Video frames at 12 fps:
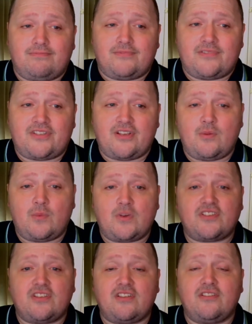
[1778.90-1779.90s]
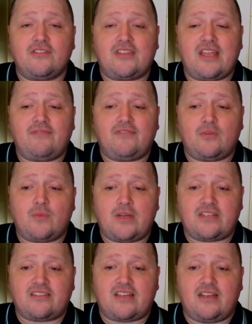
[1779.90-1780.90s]
So it wasn't a good day for the
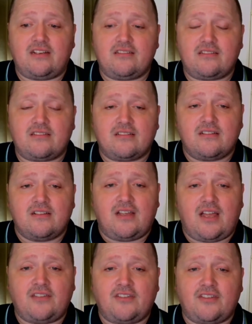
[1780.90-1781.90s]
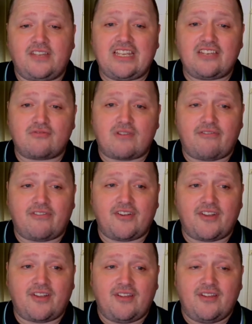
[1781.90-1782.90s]
West Tigers, and on the injury
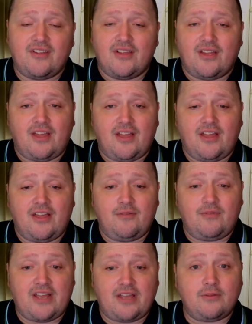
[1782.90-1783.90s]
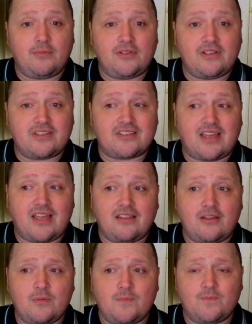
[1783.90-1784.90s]
front, Ronaldo
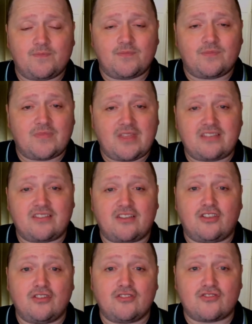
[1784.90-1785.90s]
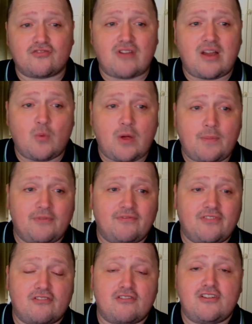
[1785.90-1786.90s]
Molitano is a good strike weapon
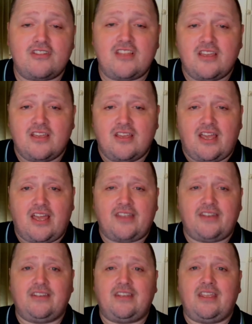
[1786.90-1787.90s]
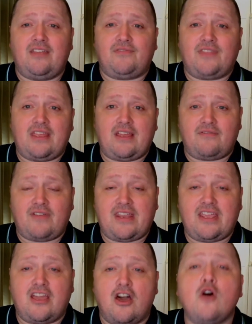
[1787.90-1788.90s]
for Ronaldo, and if they have
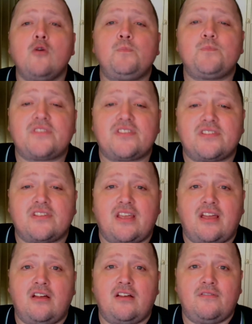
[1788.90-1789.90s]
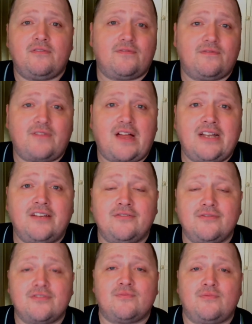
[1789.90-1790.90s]
any hopes of
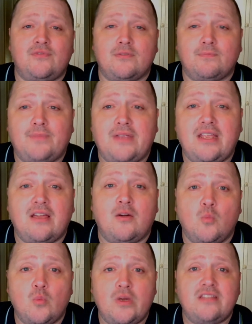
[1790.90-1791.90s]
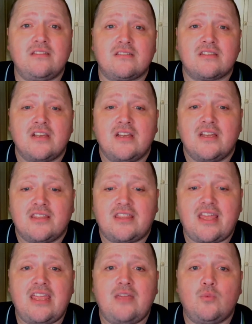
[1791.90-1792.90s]
finals rugby and wins,
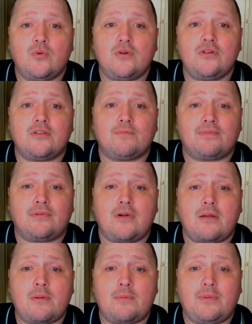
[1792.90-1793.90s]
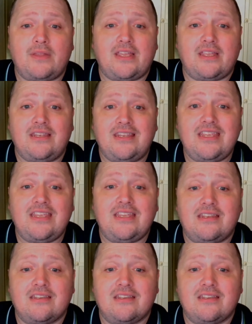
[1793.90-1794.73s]
they would probably need